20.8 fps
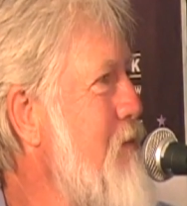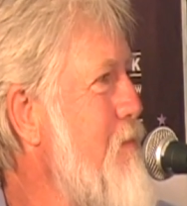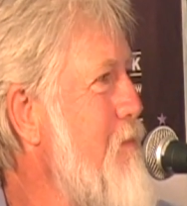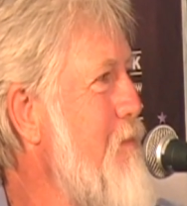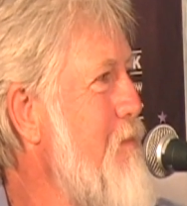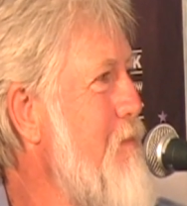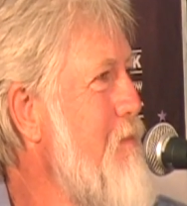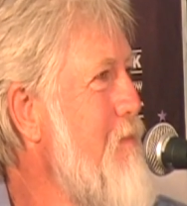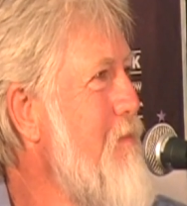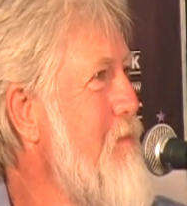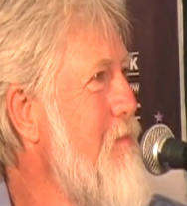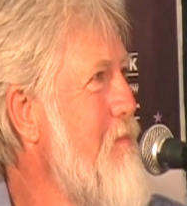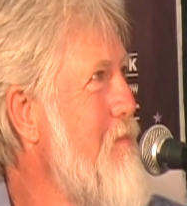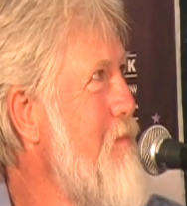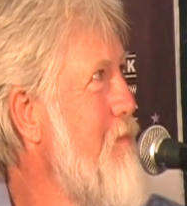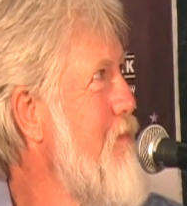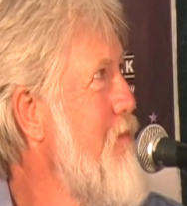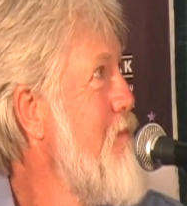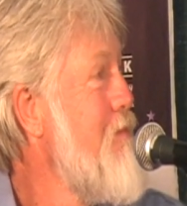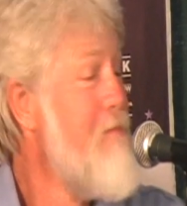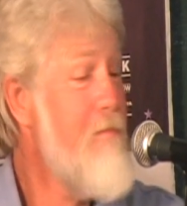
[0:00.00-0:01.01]
and Hemp.
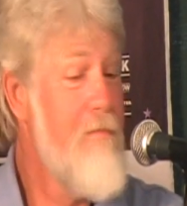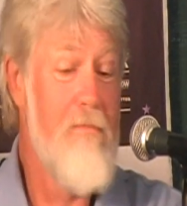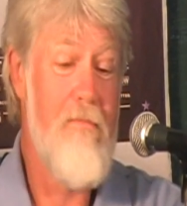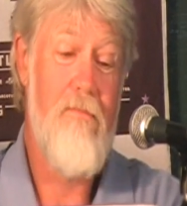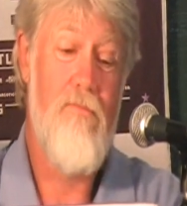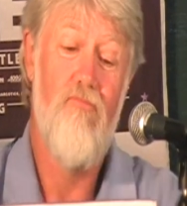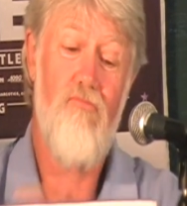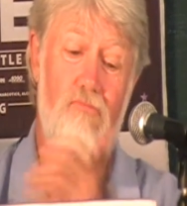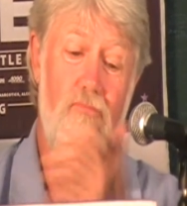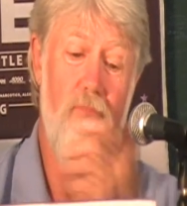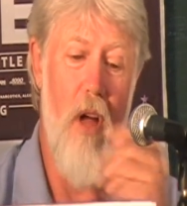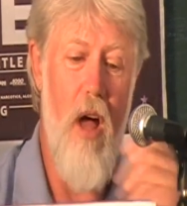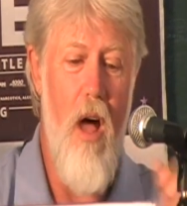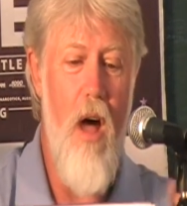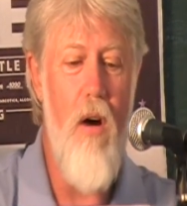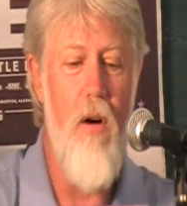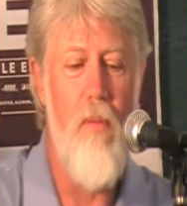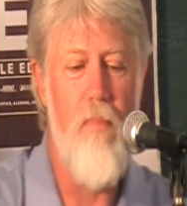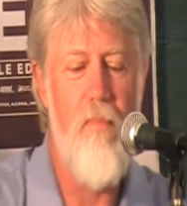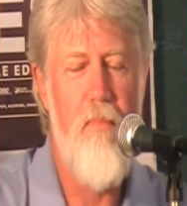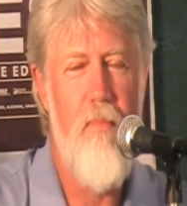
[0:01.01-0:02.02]
George?
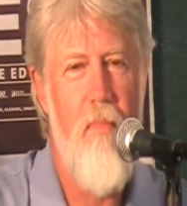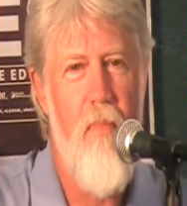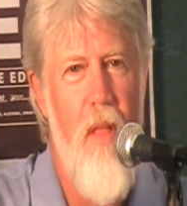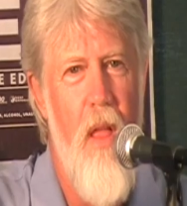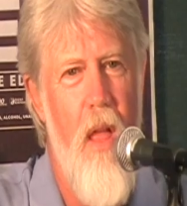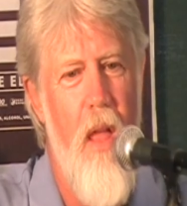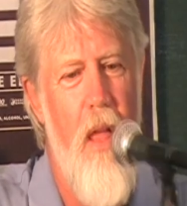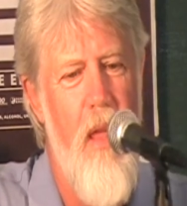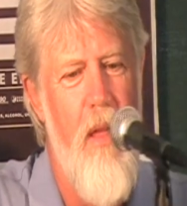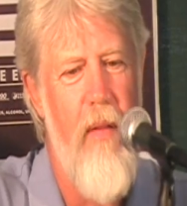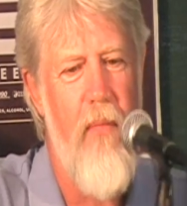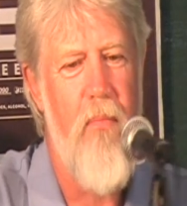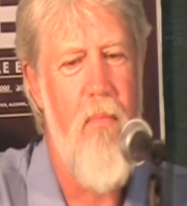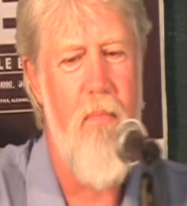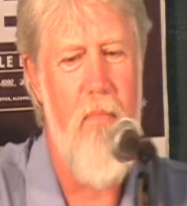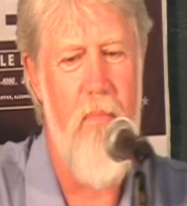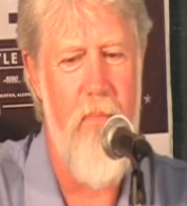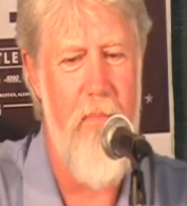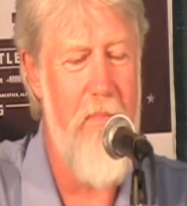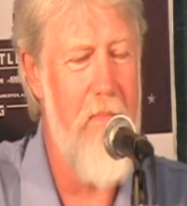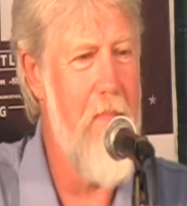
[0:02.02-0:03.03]
Oh. Big
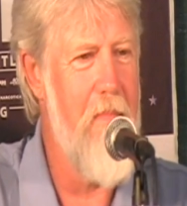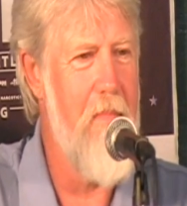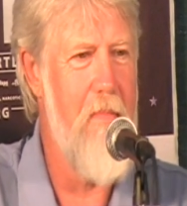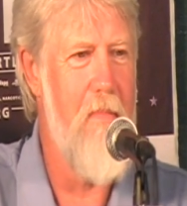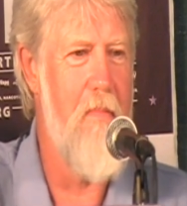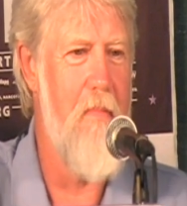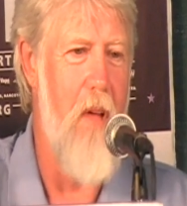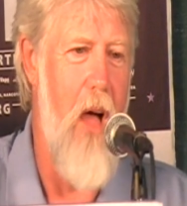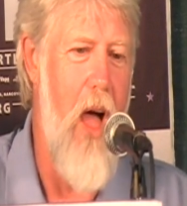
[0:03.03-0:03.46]
hand, everybody.